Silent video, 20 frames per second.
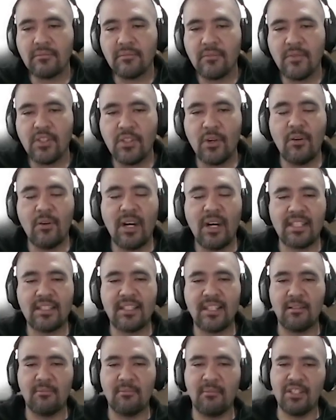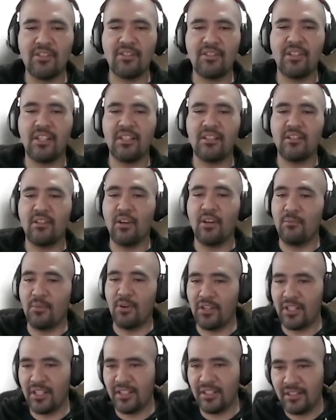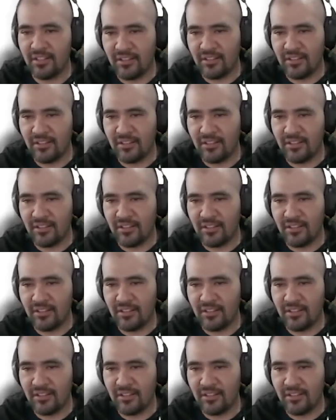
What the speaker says: So as I mentioned, no money.